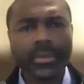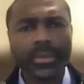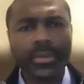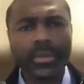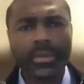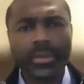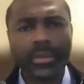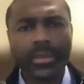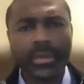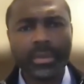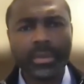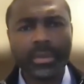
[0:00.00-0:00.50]

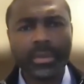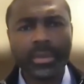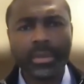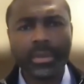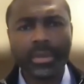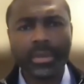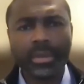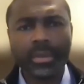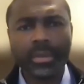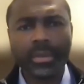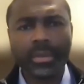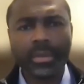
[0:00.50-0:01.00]
Mm-hmm.
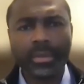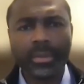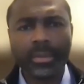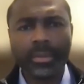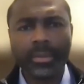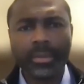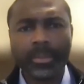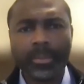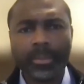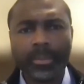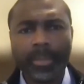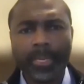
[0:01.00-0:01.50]

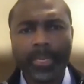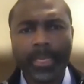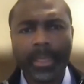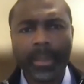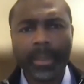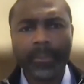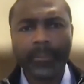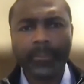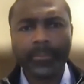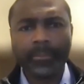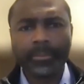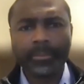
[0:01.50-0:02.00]

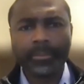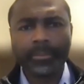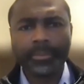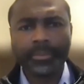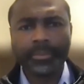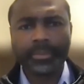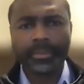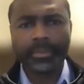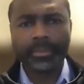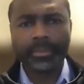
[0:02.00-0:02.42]
So, you know,